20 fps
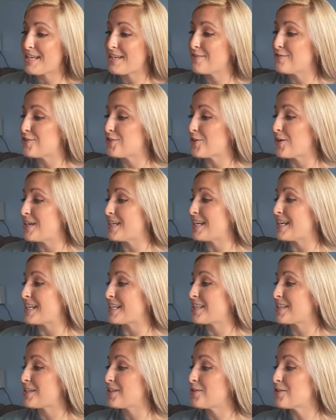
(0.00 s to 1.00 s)
You've joined an
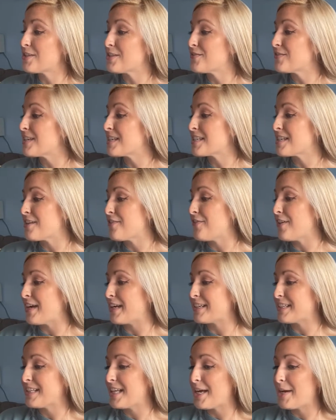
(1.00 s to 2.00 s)
exclusive Disney fan
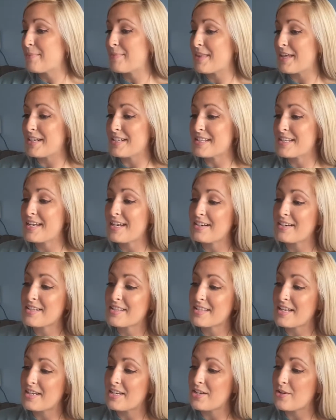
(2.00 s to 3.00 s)
club that is here to
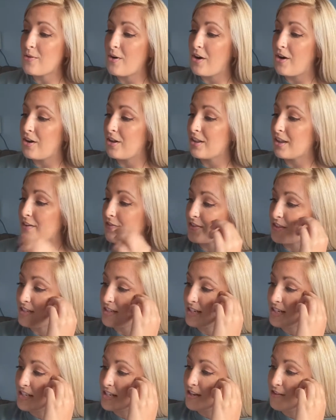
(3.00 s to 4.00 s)
send you all of the
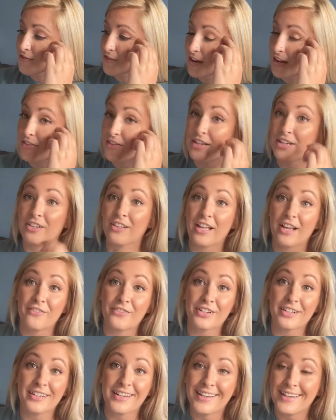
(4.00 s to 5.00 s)
Disney fun that you'll ever
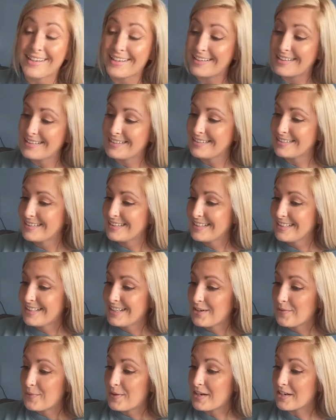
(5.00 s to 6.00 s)
need.
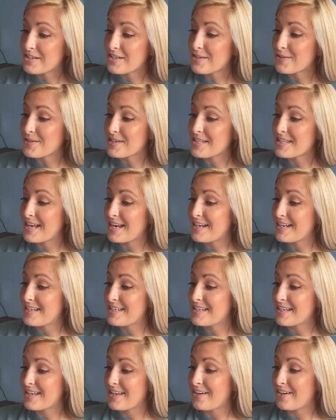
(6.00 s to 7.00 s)
We are so excited
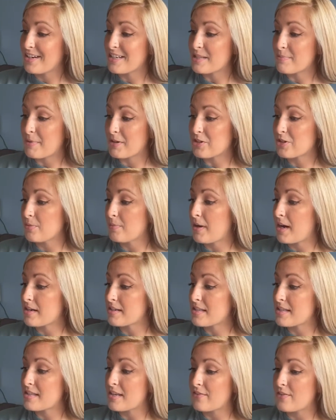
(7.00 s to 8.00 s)
to curate special
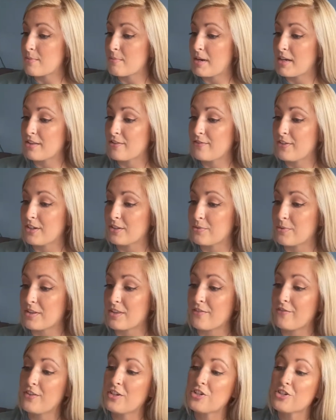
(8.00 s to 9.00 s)
boxes every month filled with
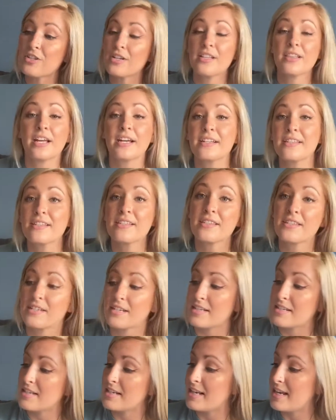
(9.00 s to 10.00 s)
officially licensed
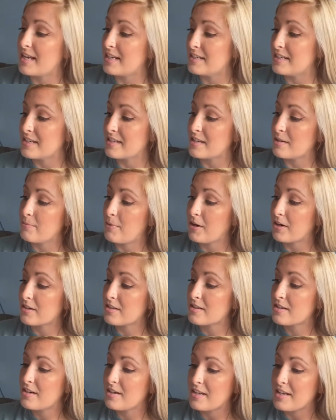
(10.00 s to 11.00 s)
Disney and Disney Parks
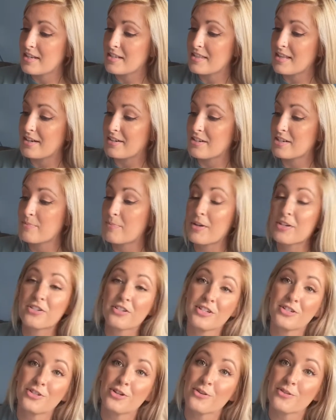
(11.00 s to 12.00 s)
goodies that are
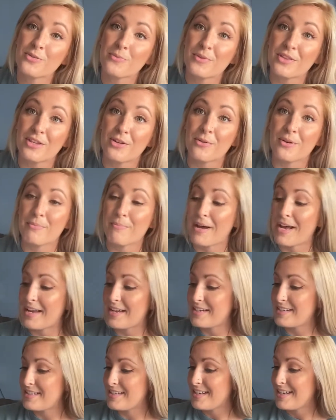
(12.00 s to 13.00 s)
specially chosen with you in
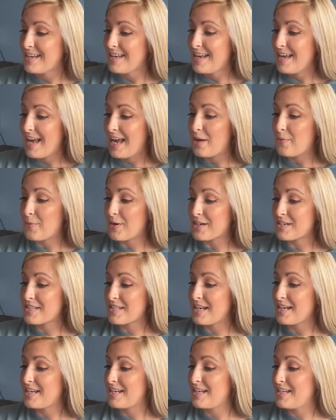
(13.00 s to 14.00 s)
mind. And we're
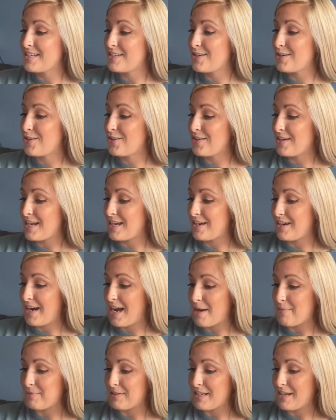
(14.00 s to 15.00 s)
excited to create your
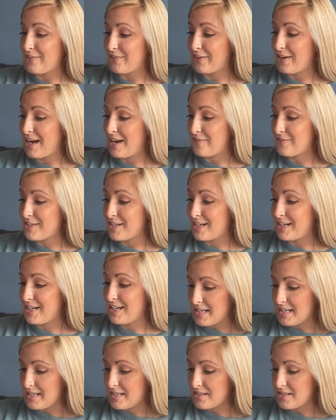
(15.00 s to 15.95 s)
happily ever after.